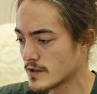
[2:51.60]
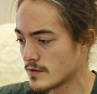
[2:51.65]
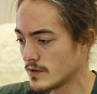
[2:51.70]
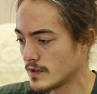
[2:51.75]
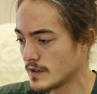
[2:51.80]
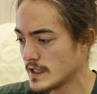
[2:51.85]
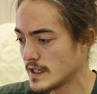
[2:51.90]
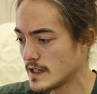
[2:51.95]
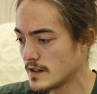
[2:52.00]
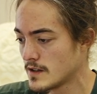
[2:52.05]

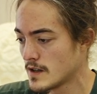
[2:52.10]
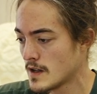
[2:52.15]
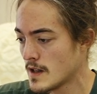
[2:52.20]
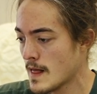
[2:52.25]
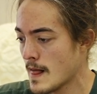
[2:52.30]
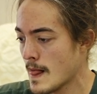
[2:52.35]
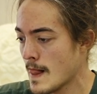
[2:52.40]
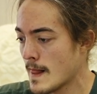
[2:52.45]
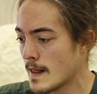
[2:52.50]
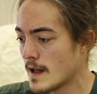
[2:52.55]
we'll need it.
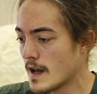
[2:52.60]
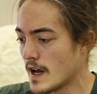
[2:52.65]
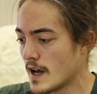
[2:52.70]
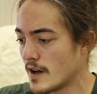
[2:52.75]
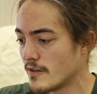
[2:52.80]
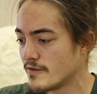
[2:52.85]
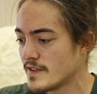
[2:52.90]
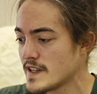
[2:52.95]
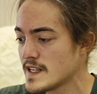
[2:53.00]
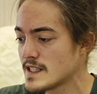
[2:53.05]

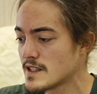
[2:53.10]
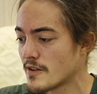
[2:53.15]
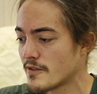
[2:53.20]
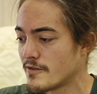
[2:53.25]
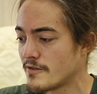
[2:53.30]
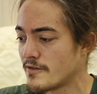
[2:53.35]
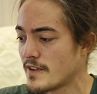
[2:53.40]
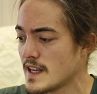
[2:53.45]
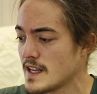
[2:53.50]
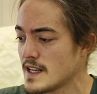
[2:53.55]
Visa
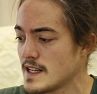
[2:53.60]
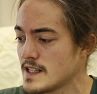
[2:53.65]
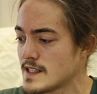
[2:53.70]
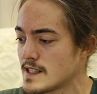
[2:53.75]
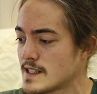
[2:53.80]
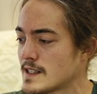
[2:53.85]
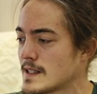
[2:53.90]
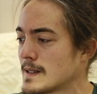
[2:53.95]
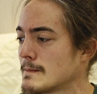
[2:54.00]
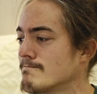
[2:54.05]

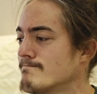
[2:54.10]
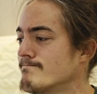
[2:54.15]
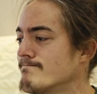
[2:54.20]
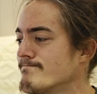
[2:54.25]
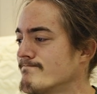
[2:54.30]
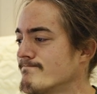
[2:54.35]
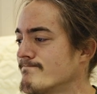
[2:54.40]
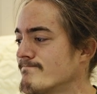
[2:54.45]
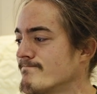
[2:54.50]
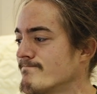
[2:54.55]
fees,
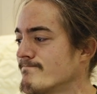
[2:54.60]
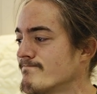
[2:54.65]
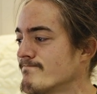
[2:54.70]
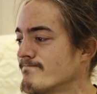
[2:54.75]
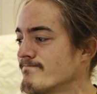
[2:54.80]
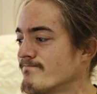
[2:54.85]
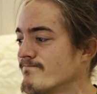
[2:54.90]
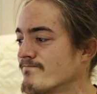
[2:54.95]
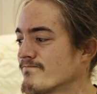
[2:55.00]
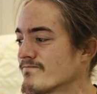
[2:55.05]
to